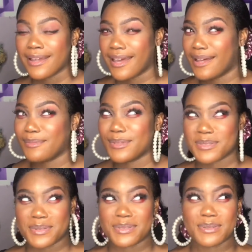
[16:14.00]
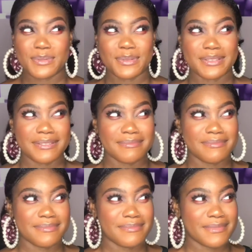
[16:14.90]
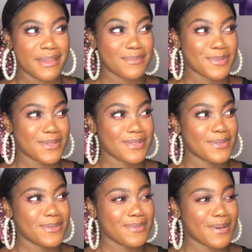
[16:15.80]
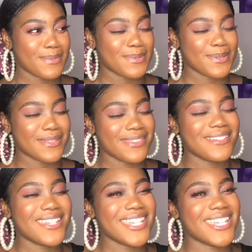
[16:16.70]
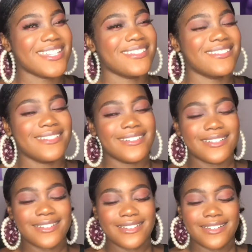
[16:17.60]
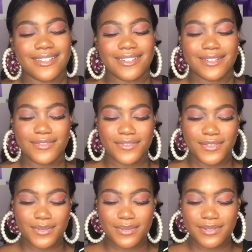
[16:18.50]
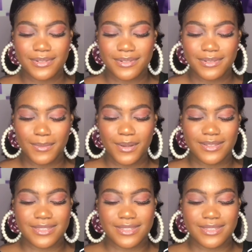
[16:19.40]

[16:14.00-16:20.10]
I'm not 21. I'm 22, but I'm 23 in a few months.